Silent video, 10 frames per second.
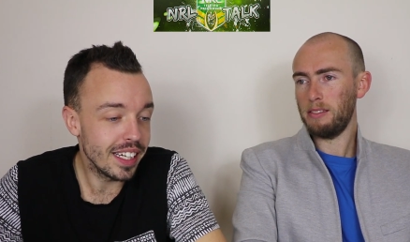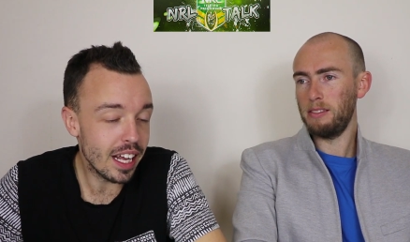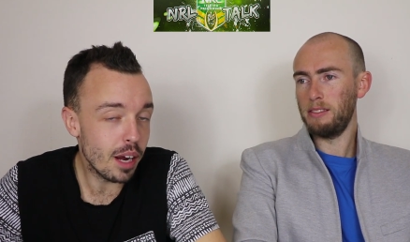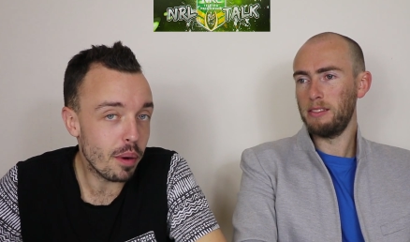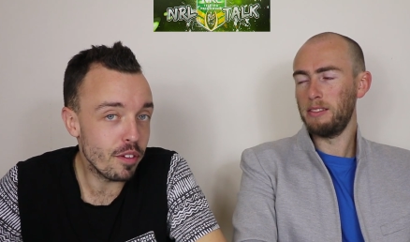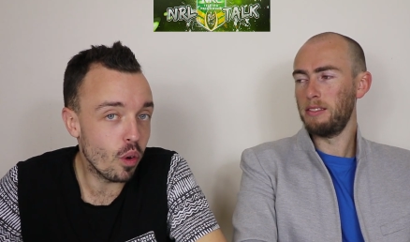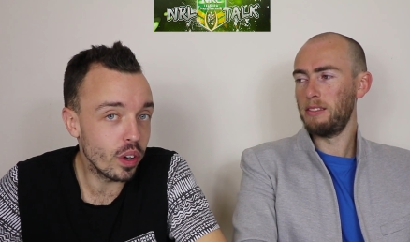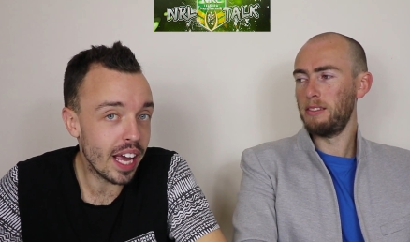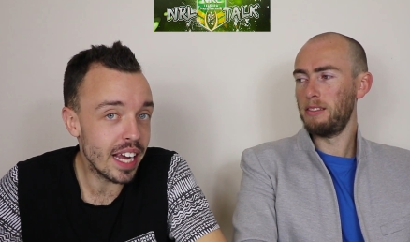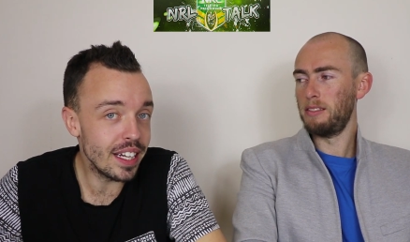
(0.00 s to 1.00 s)
Speaker 1: get up by
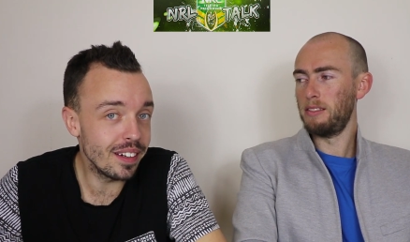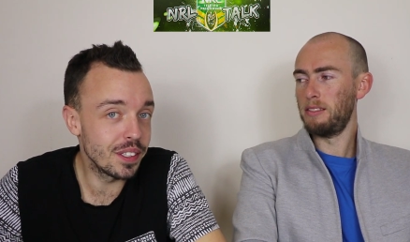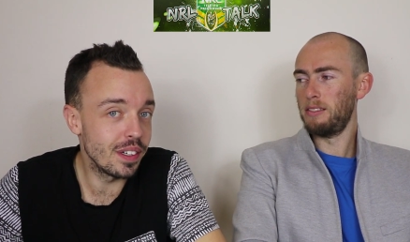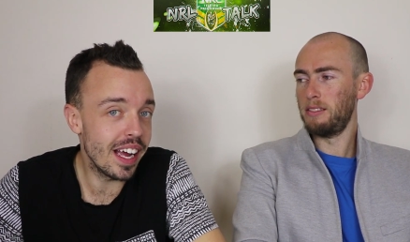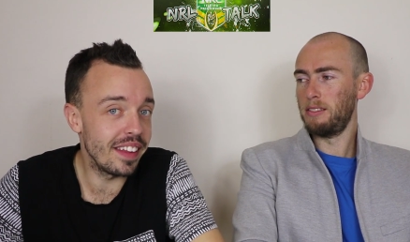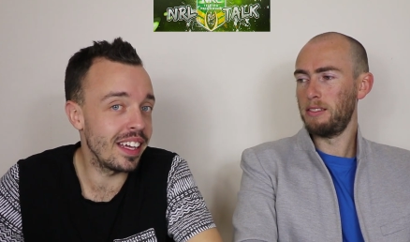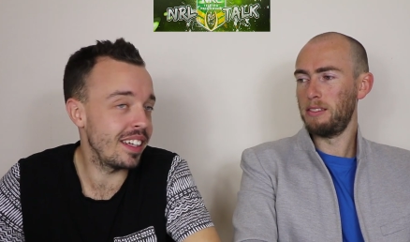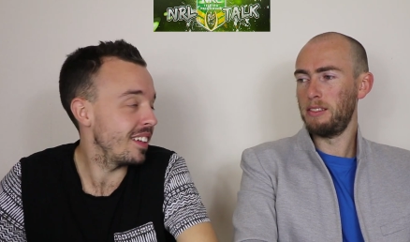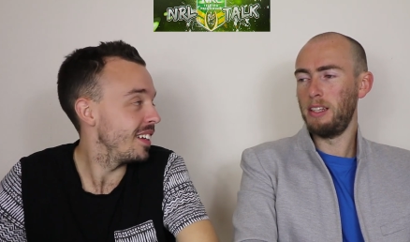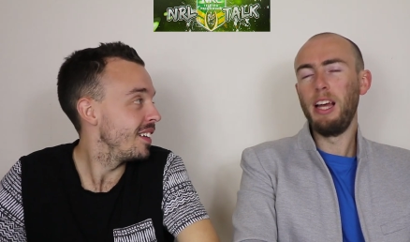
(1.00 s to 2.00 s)
forty-eight nil, and
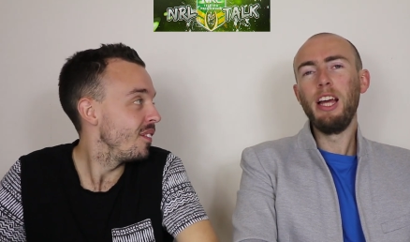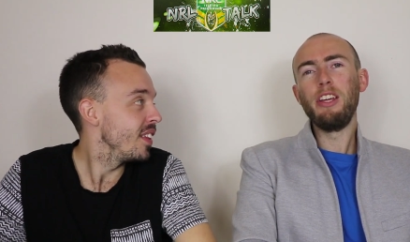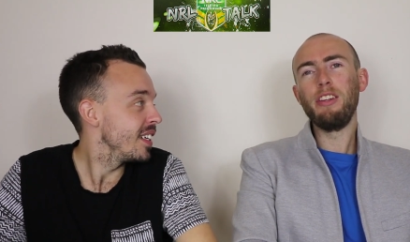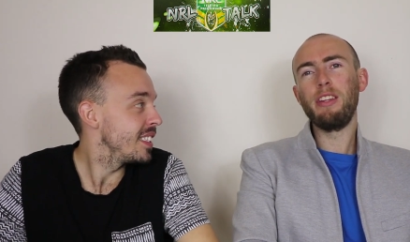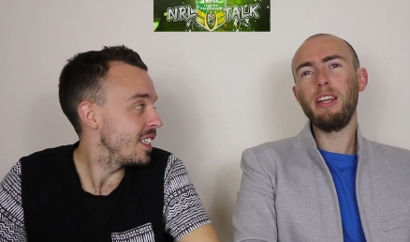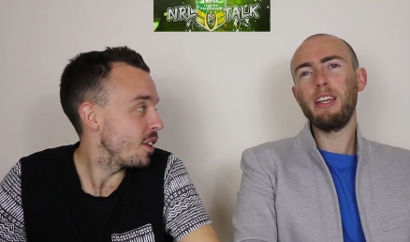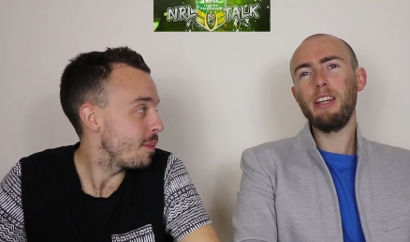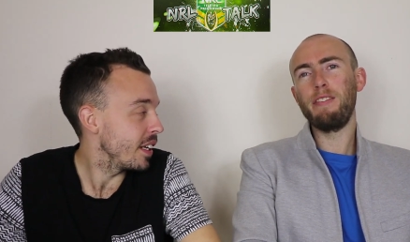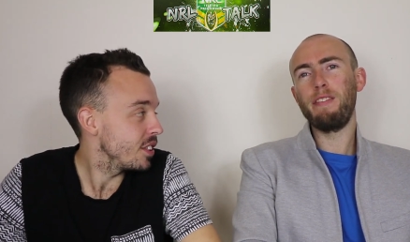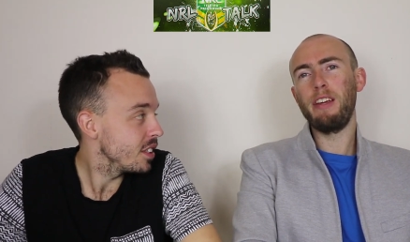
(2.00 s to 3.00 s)
then...
Speaker 2: You think
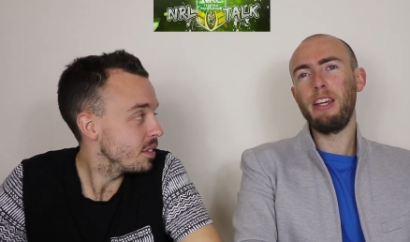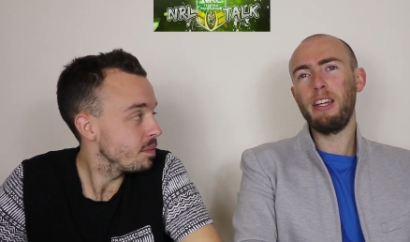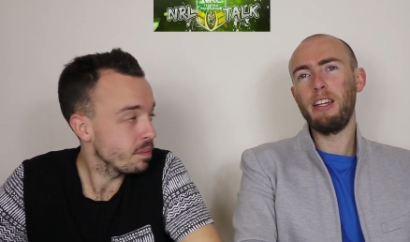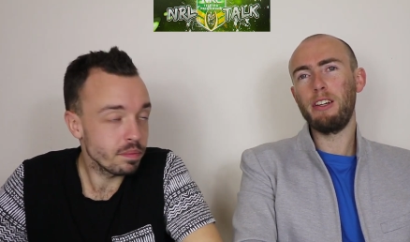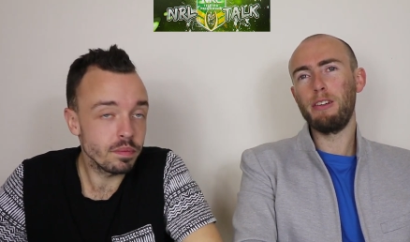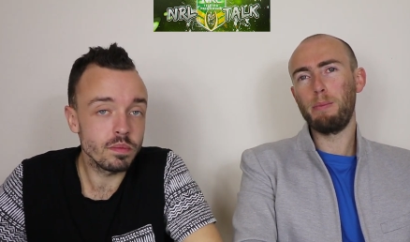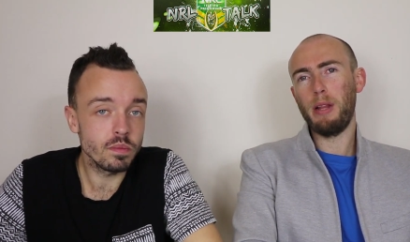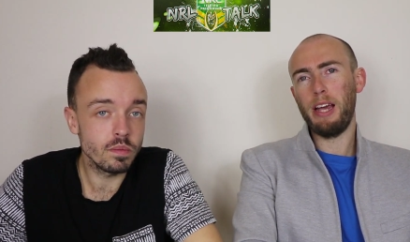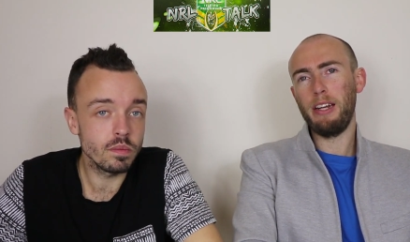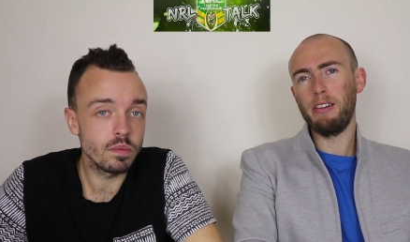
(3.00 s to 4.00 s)
if he
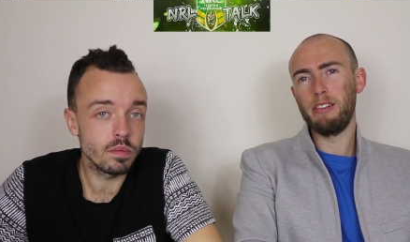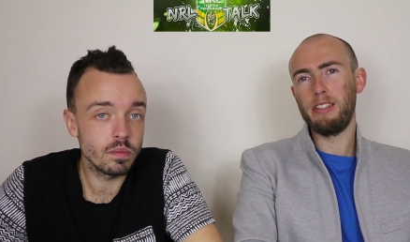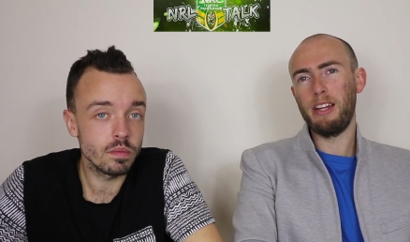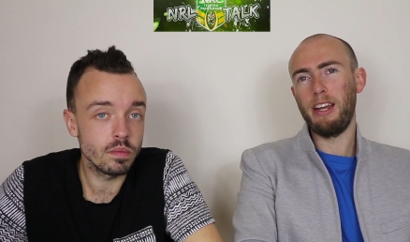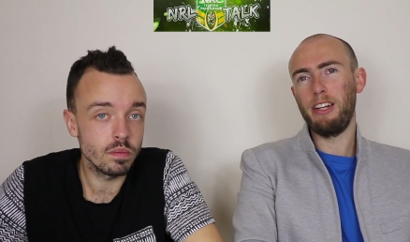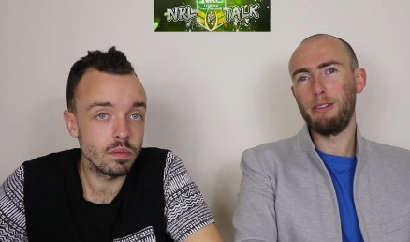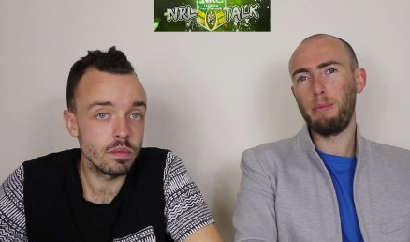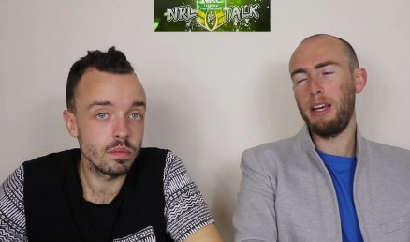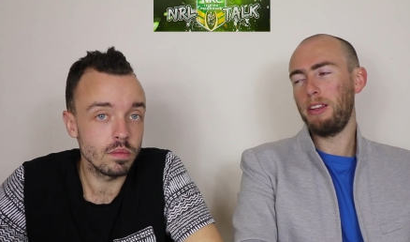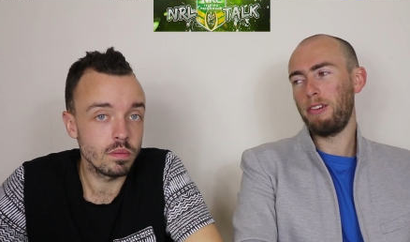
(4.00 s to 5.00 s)
played on Sunday, he could
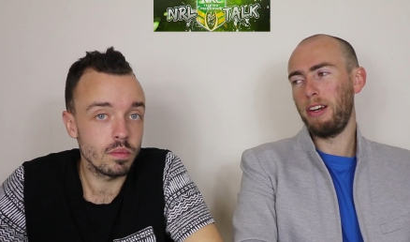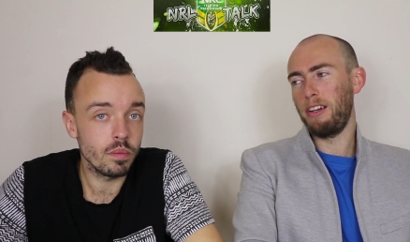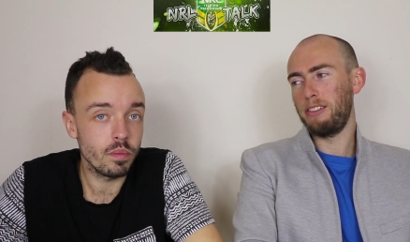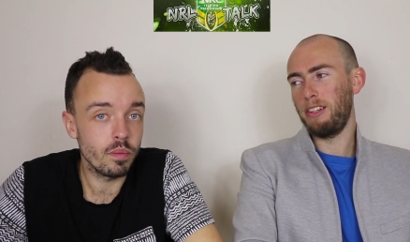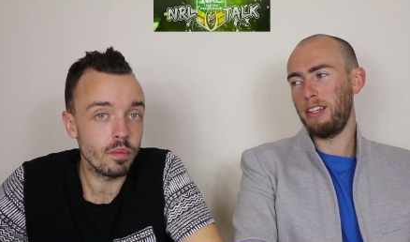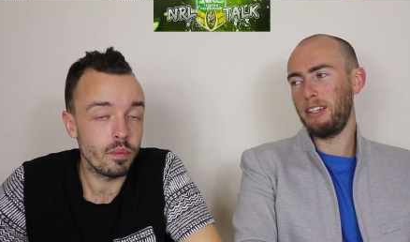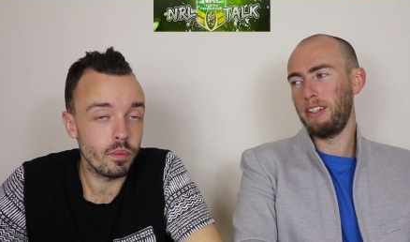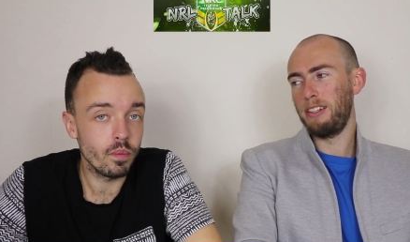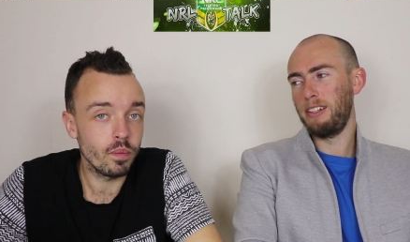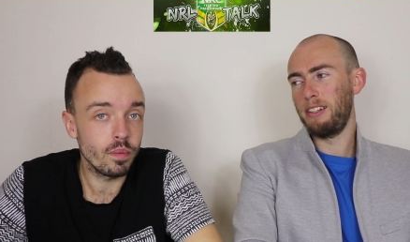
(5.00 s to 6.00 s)
play three days earlier.
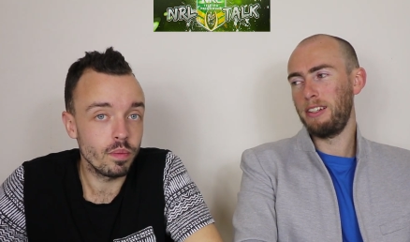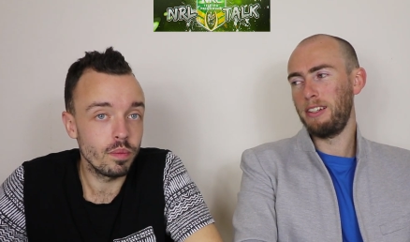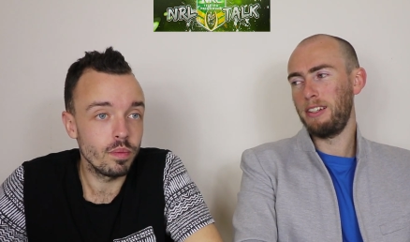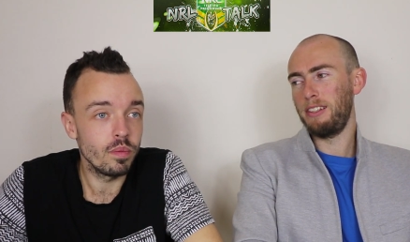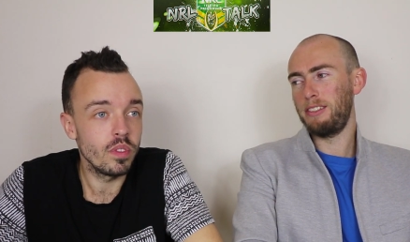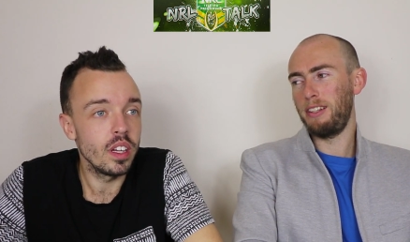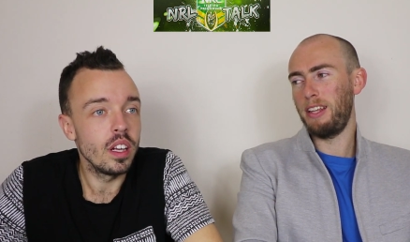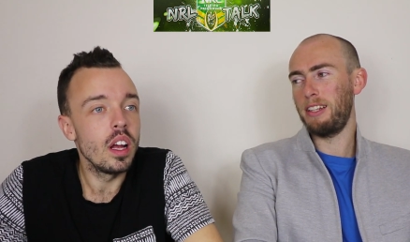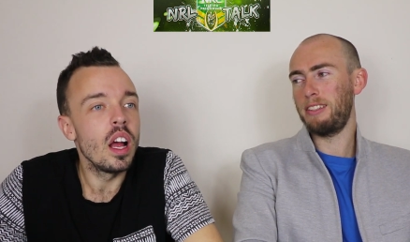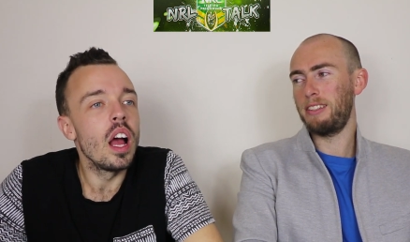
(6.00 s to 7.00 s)
Speaker 1: So
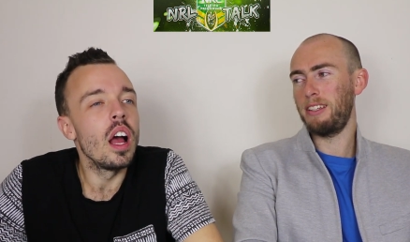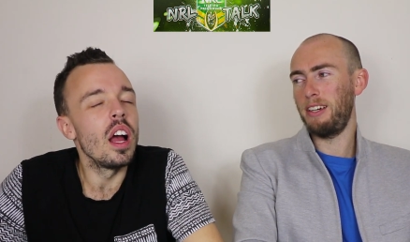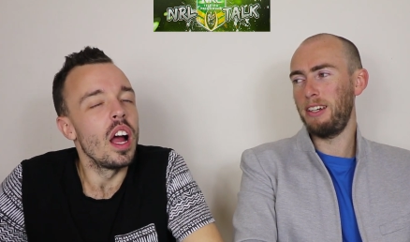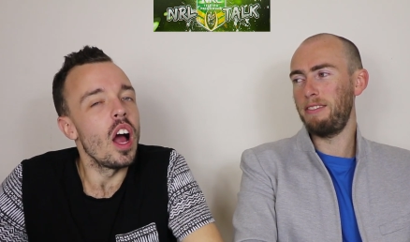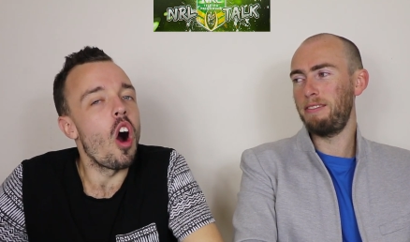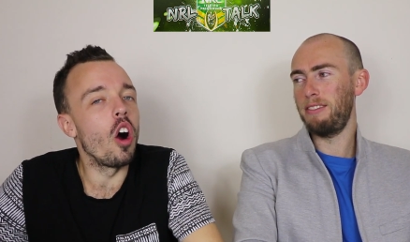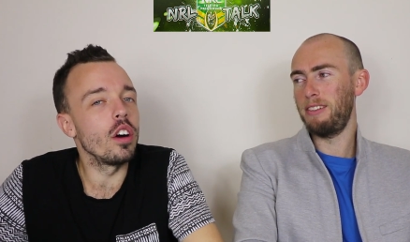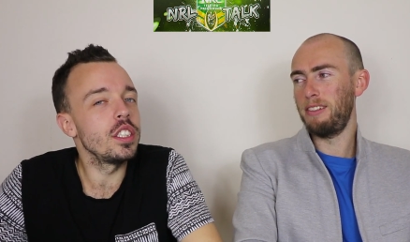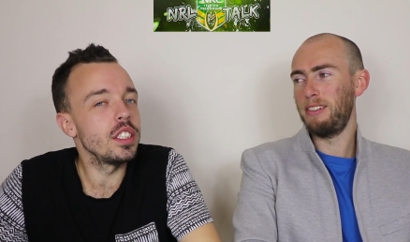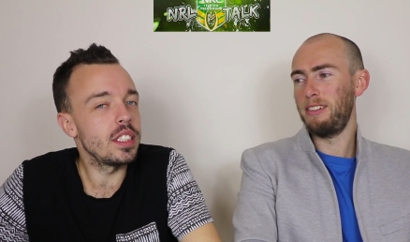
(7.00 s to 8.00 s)
that's kind of...
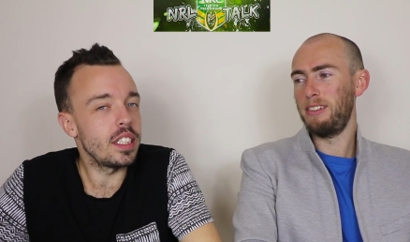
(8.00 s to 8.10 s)
Origin's